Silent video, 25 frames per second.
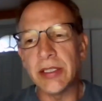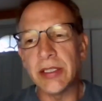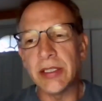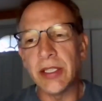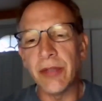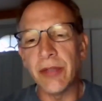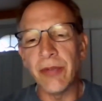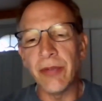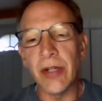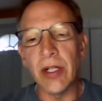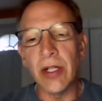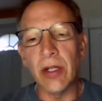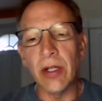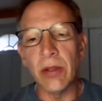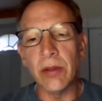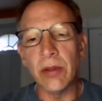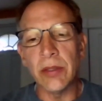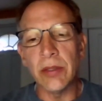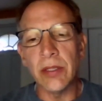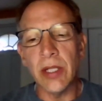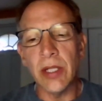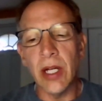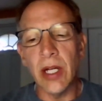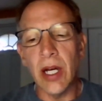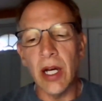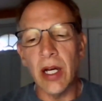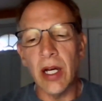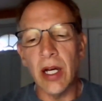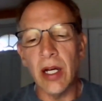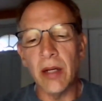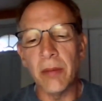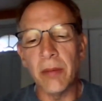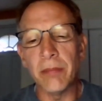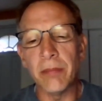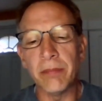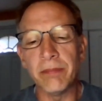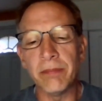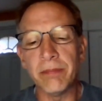it's difficult.
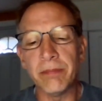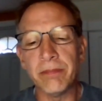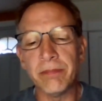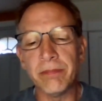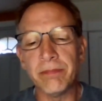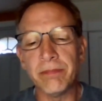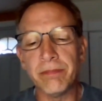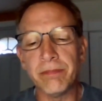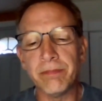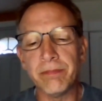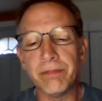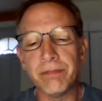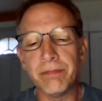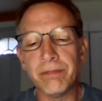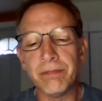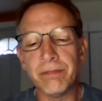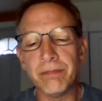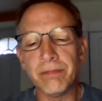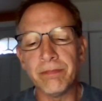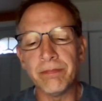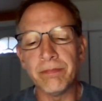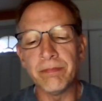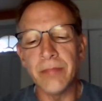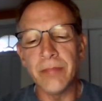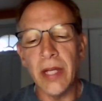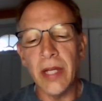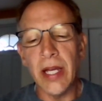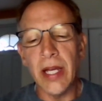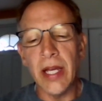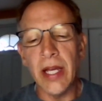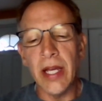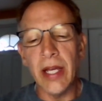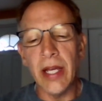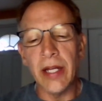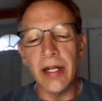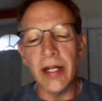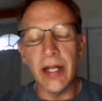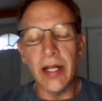Um,
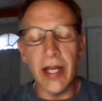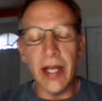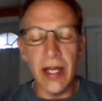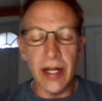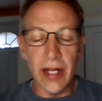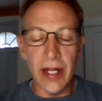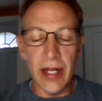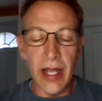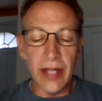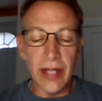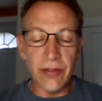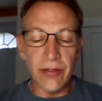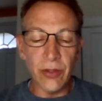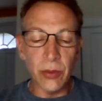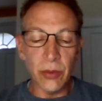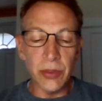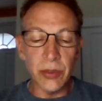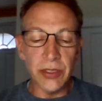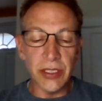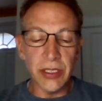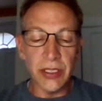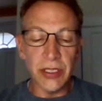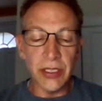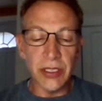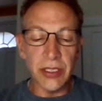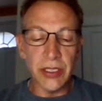and, and, and as it was